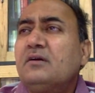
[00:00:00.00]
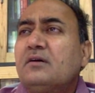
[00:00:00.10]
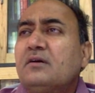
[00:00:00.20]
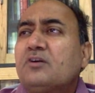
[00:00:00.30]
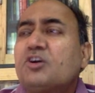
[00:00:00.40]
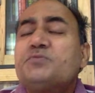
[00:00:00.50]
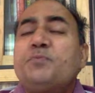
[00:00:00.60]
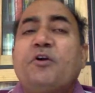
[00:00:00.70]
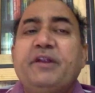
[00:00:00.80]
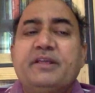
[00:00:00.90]

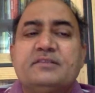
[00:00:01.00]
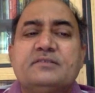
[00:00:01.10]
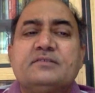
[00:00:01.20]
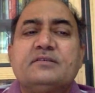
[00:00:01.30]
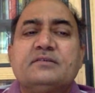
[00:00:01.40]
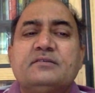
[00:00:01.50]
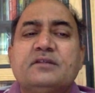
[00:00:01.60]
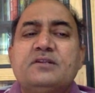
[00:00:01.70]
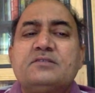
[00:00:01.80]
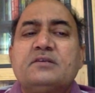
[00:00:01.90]
correspondence. That
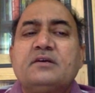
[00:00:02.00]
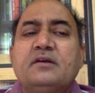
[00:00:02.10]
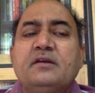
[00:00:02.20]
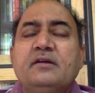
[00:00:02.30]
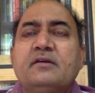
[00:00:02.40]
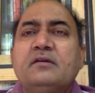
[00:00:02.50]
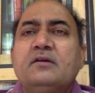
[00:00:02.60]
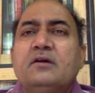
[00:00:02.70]
is, here